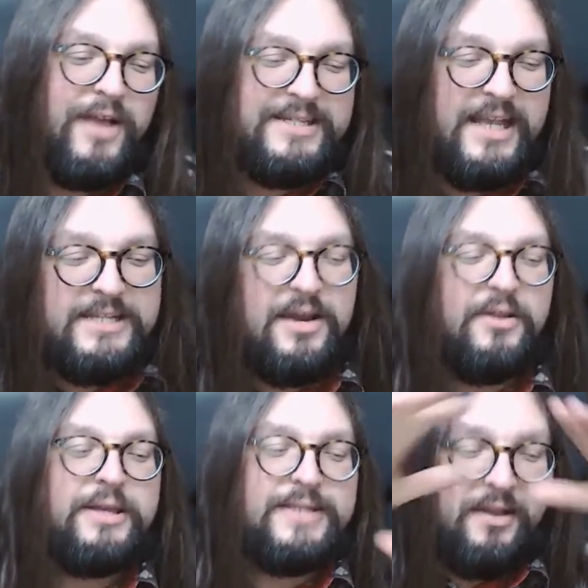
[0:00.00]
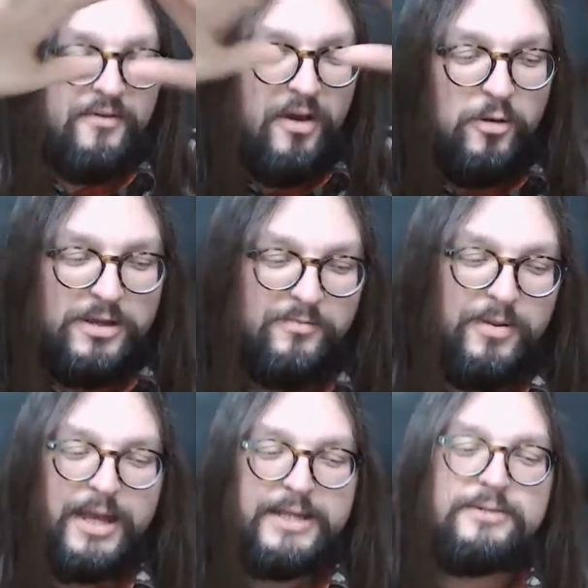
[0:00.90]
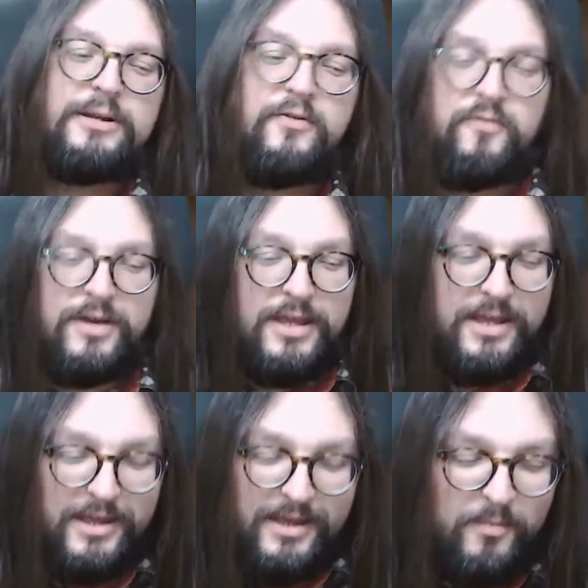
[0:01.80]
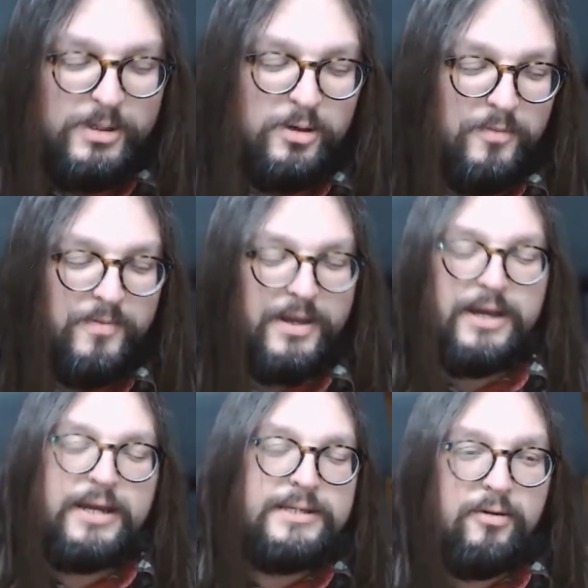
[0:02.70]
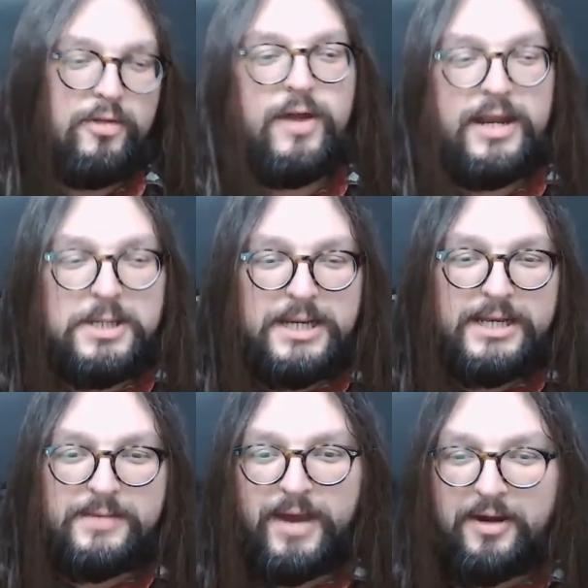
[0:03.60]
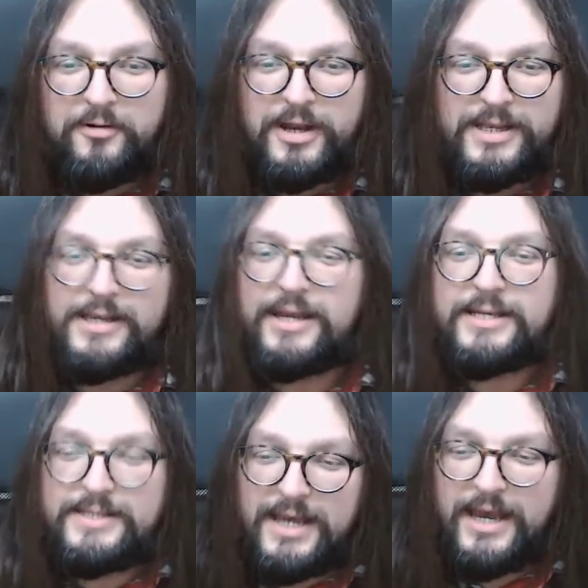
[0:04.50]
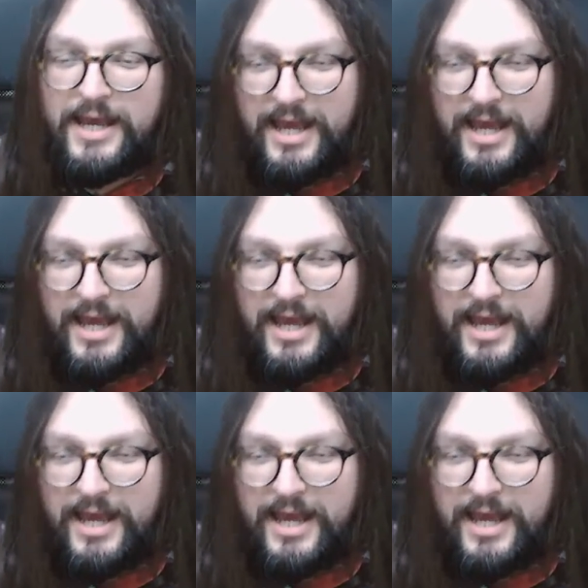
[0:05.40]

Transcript: like I said, it's got these kind of golden plates all over it that absorb solar energy to power it, and he's out